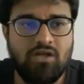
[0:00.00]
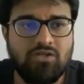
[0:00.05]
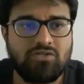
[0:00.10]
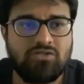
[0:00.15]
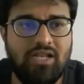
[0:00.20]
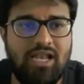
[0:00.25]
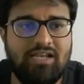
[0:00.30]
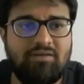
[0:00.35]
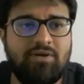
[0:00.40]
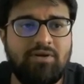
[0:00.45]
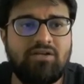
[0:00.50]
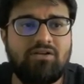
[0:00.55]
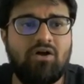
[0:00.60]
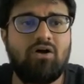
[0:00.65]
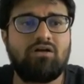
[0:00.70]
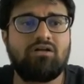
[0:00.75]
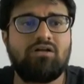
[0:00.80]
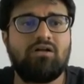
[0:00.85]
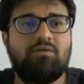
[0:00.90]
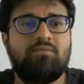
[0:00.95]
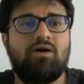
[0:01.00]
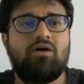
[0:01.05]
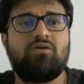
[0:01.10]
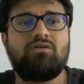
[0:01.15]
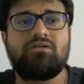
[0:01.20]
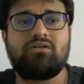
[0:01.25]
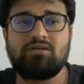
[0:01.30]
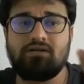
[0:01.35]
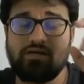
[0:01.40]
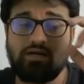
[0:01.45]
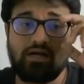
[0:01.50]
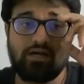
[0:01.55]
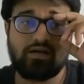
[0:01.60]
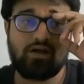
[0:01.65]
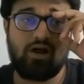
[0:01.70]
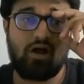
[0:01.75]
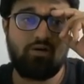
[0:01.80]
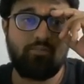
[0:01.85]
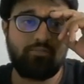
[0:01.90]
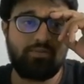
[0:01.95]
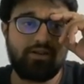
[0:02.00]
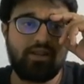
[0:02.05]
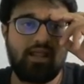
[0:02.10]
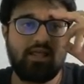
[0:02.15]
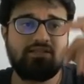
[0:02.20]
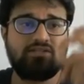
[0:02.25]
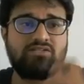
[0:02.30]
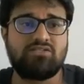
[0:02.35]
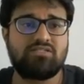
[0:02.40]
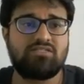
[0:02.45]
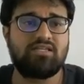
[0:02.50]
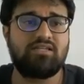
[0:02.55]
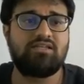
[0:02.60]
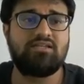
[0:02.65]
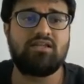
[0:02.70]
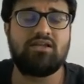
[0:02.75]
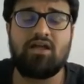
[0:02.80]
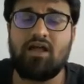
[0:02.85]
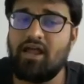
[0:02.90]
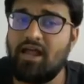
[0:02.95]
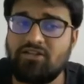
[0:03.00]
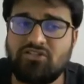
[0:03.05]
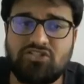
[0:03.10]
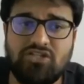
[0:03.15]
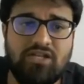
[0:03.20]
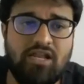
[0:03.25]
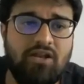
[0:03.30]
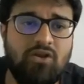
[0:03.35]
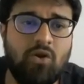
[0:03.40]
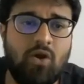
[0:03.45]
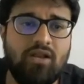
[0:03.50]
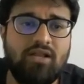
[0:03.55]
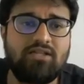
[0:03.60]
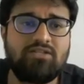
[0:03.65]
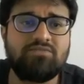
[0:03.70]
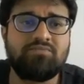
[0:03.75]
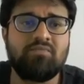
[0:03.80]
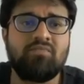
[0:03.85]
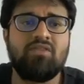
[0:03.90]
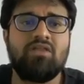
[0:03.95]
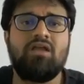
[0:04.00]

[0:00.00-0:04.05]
So let me talk about uh, comprehension uh, and knowledge.